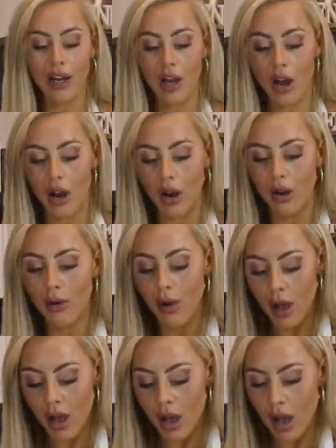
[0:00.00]
know
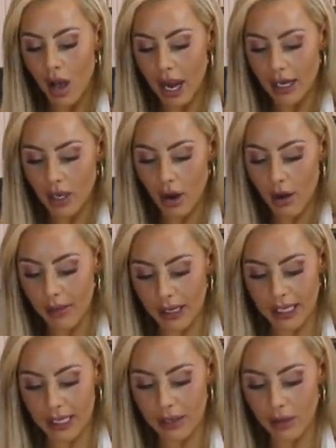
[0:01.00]
I'm
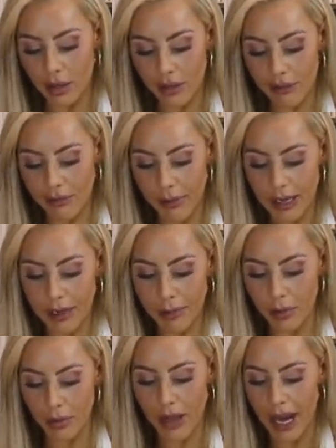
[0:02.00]
gonna get a lot of
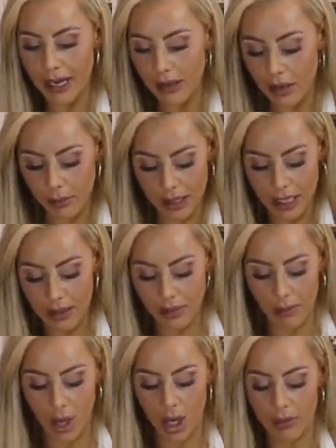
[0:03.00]
people hating on me at
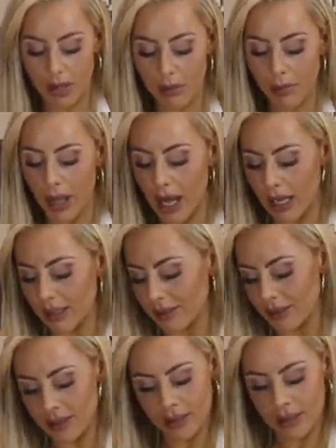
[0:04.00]
the moment, but
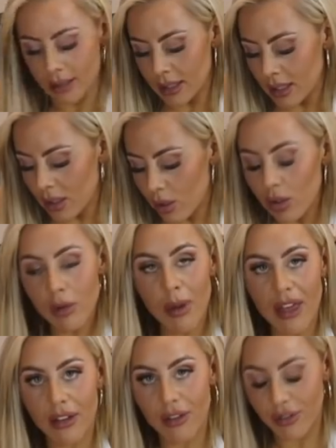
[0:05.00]
all
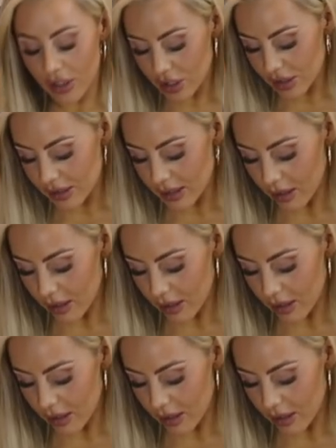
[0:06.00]
about the efficiency